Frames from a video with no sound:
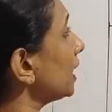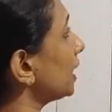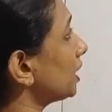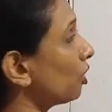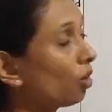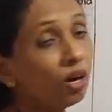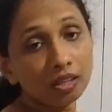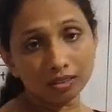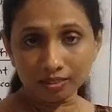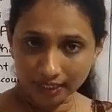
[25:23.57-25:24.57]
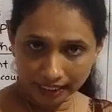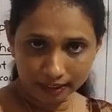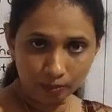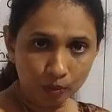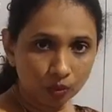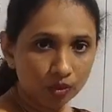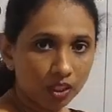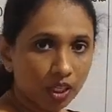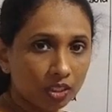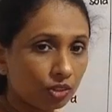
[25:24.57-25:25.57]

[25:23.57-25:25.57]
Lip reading: in your textbook.